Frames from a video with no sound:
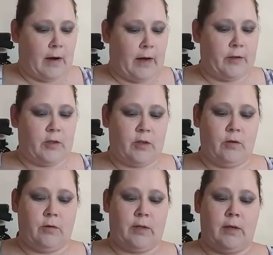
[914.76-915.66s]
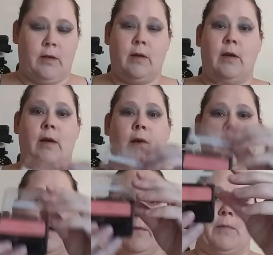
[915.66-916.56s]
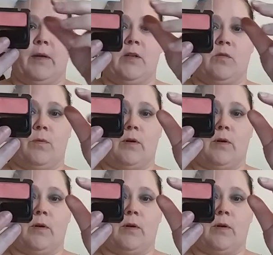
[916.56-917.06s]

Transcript: I just use a peach